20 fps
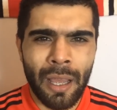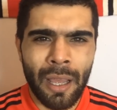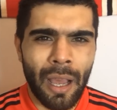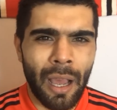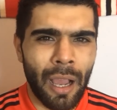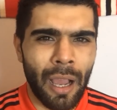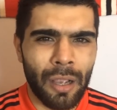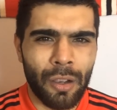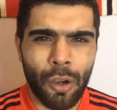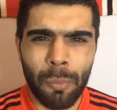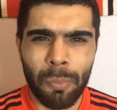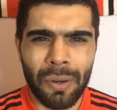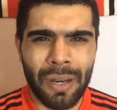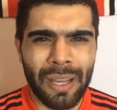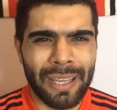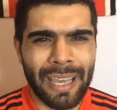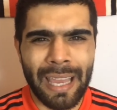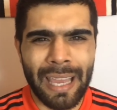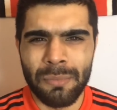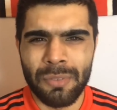A couple
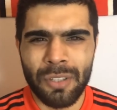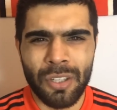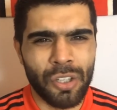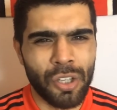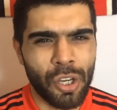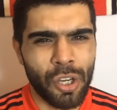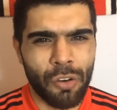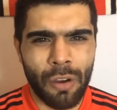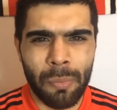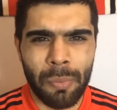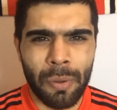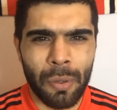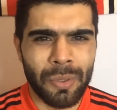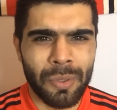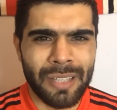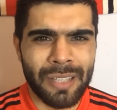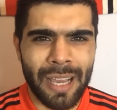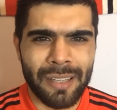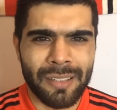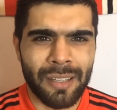of games in Europe he
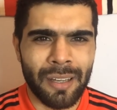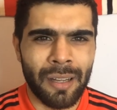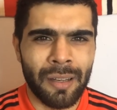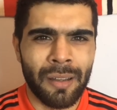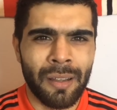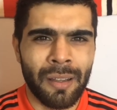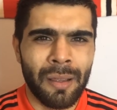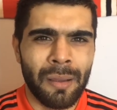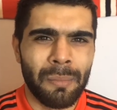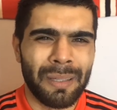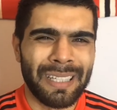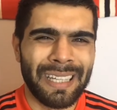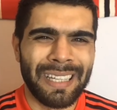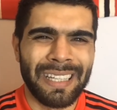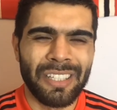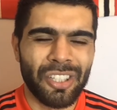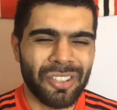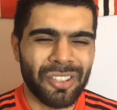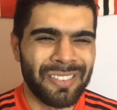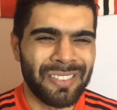was excellent, but then
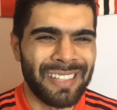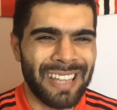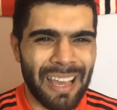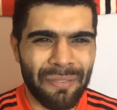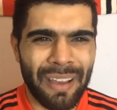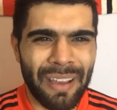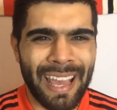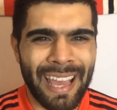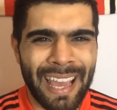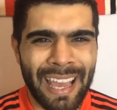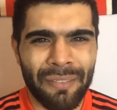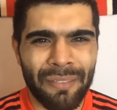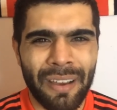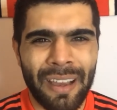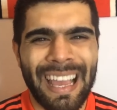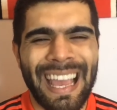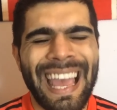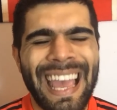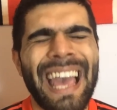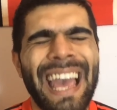he just never
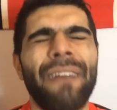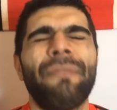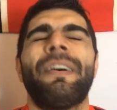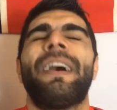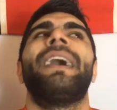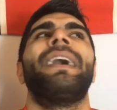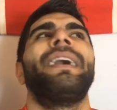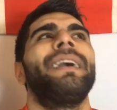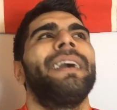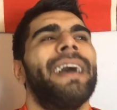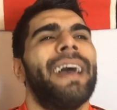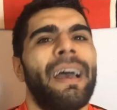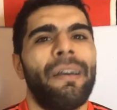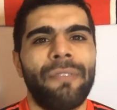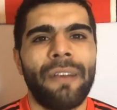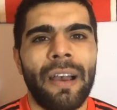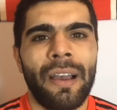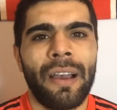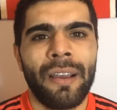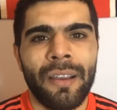
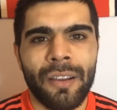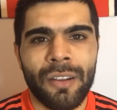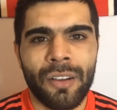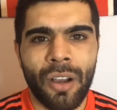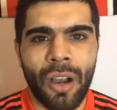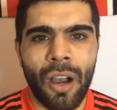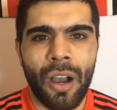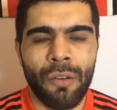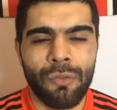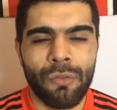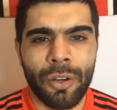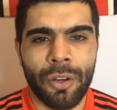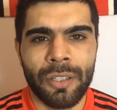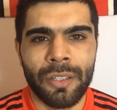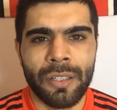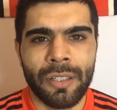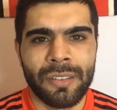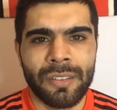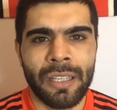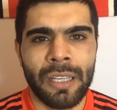ever got a run in
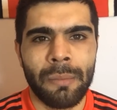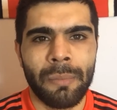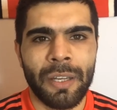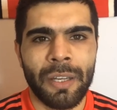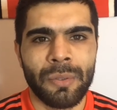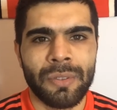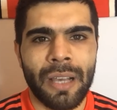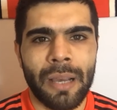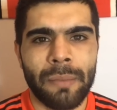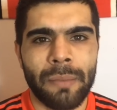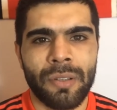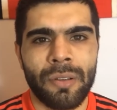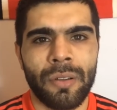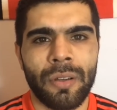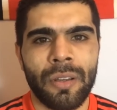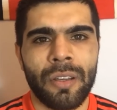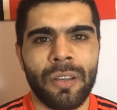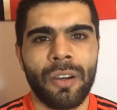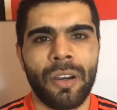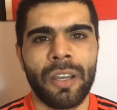the team, and he was
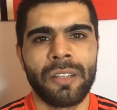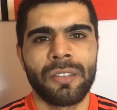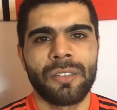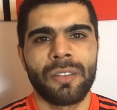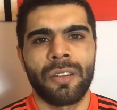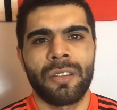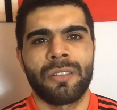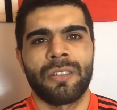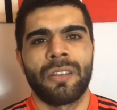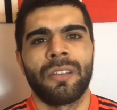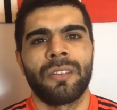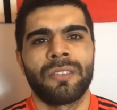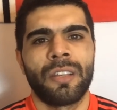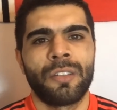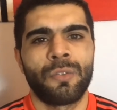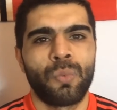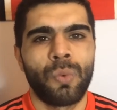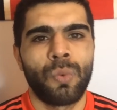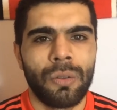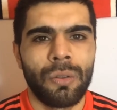absolutely gutting. Sonny Singh
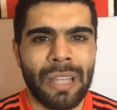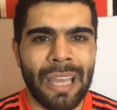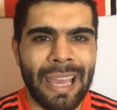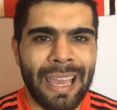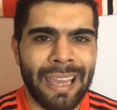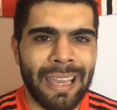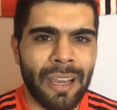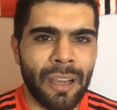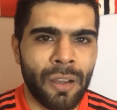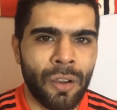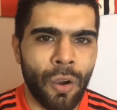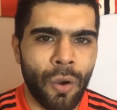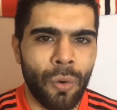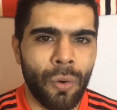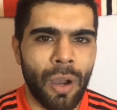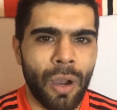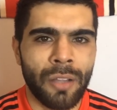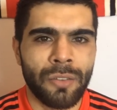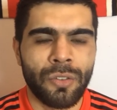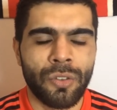says, will De Gea
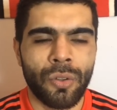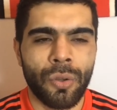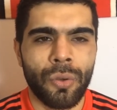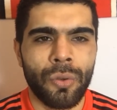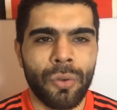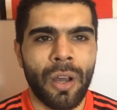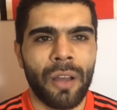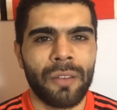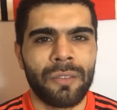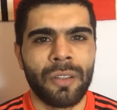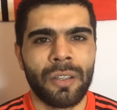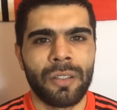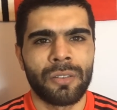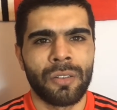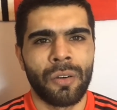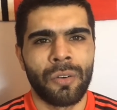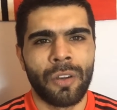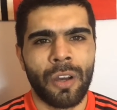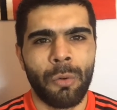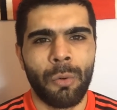go? I do not think
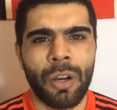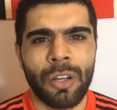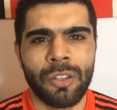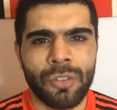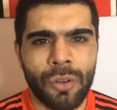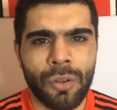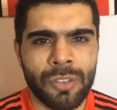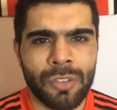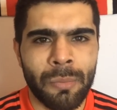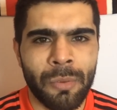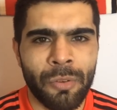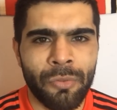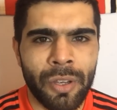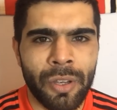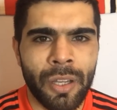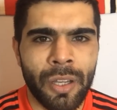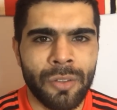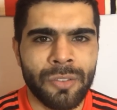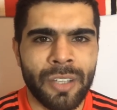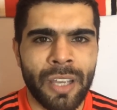so, not while Jose
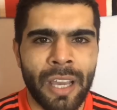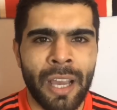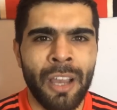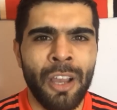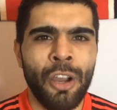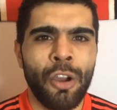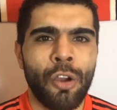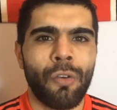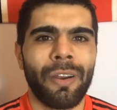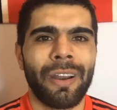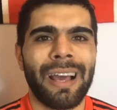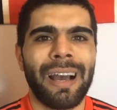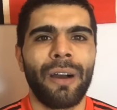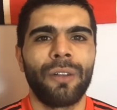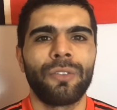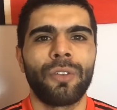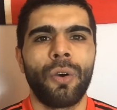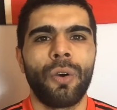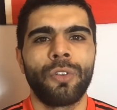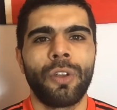Mourinho's here.
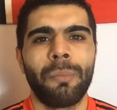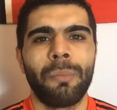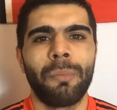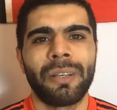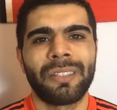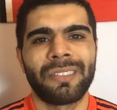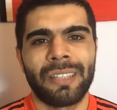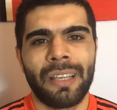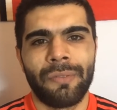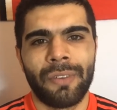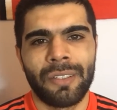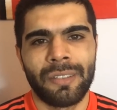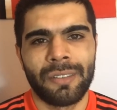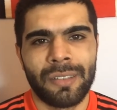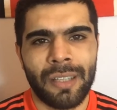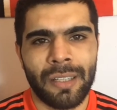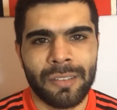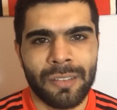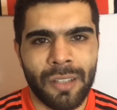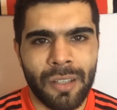Ronaldo number 7,
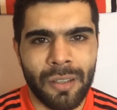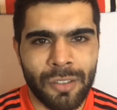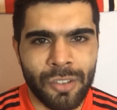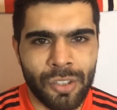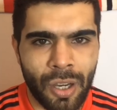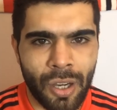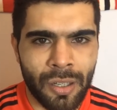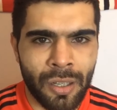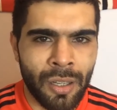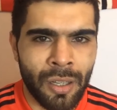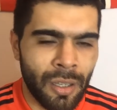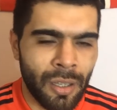says John.